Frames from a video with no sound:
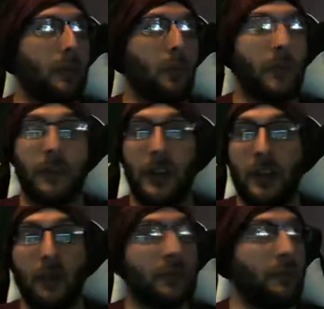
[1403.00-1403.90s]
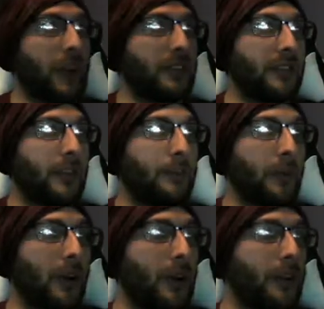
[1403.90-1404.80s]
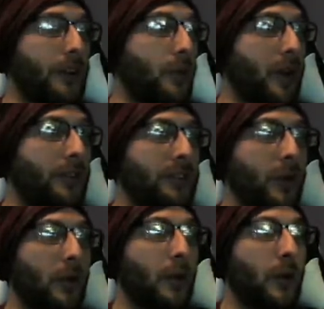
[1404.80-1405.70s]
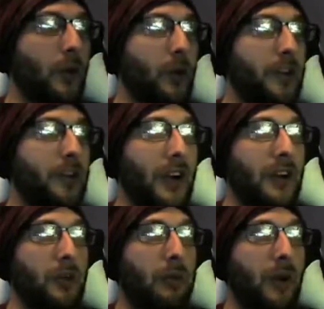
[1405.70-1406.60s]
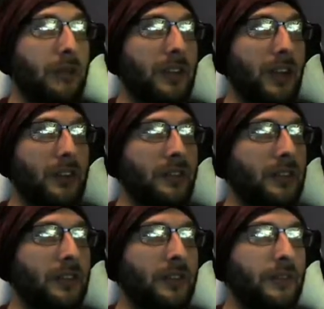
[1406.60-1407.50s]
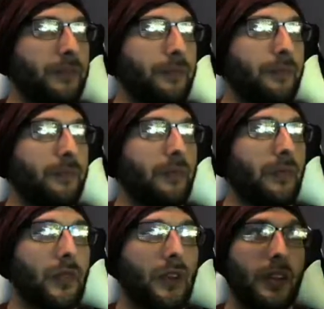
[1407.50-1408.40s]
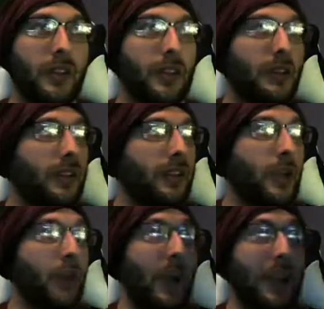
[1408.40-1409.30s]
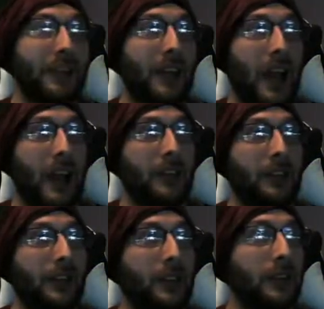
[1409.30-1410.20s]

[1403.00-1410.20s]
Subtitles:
If you're using my stuff, bro, and you're running solo or you're trying to do public dungeons, you ain't dying, dude.